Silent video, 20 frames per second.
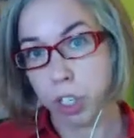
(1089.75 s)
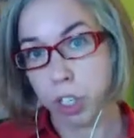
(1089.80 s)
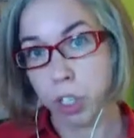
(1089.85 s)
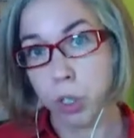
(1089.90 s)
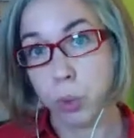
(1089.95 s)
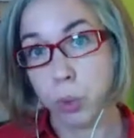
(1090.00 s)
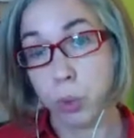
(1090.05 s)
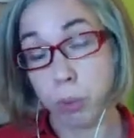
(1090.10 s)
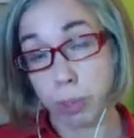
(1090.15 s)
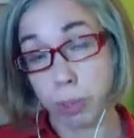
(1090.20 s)
would
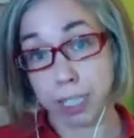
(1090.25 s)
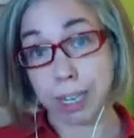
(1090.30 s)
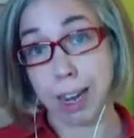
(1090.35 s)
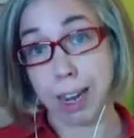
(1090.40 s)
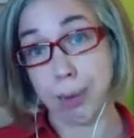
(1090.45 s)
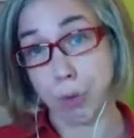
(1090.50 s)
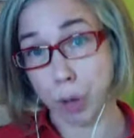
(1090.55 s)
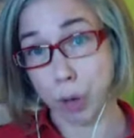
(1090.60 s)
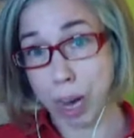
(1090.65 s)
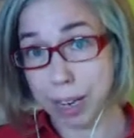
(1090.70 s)
be time
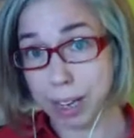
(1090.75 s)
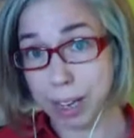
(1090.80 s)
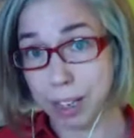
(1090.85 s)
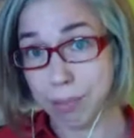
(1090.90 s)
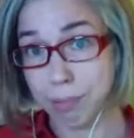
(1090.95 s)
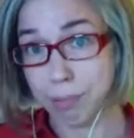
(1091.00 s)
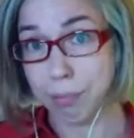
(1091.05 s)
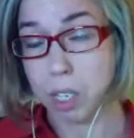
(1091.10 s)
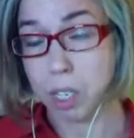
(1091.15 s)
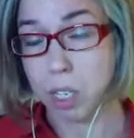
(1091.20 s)
tracking.
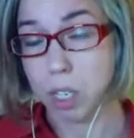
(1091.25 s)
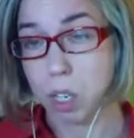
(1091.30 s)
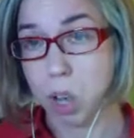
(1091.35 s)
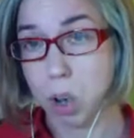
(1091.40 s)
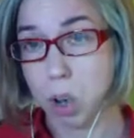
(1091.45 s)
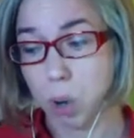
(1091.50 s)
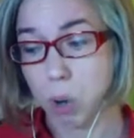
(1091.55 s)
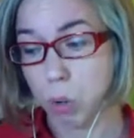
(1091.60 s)
So